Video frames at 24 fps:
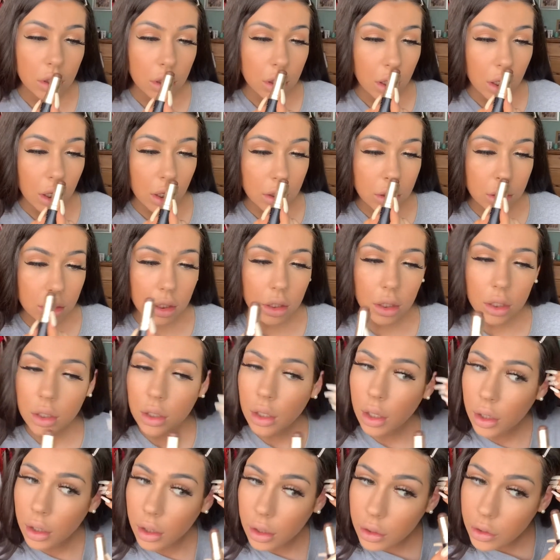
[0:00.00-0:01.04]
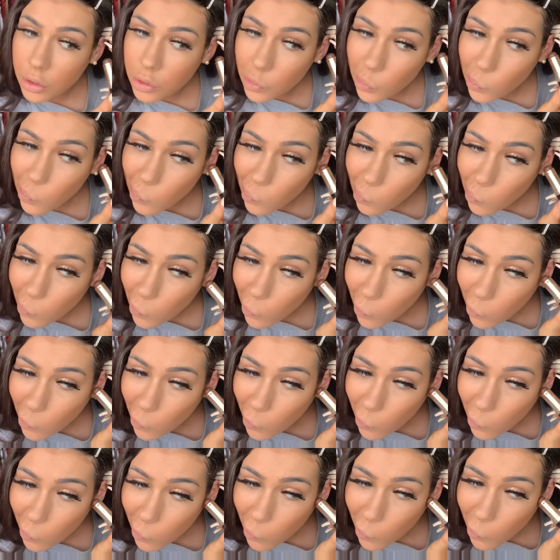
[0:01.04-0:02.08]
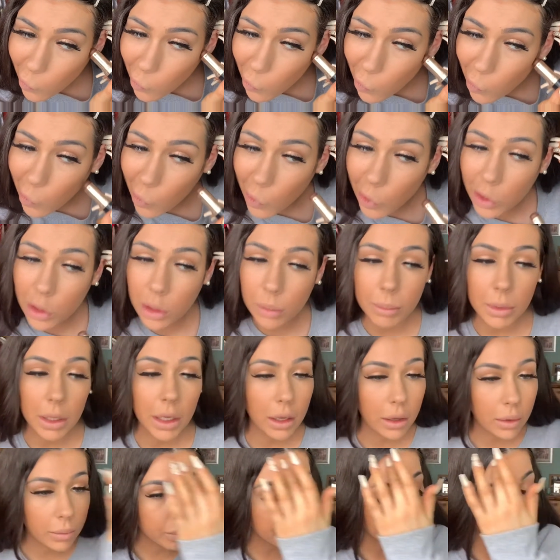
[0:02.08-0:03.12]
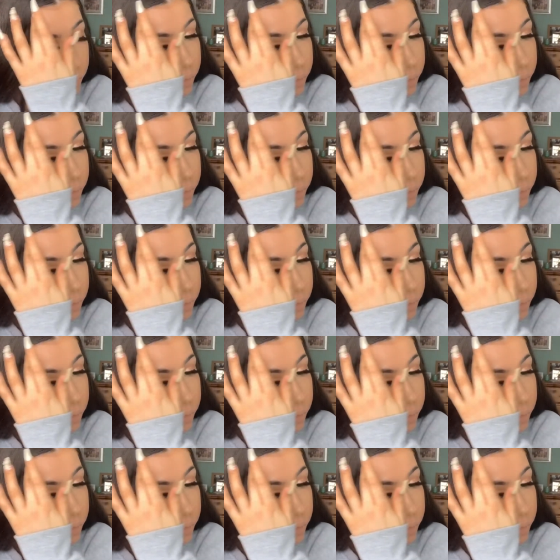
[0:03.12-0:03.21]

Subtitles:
under the nose, and then a tiny bit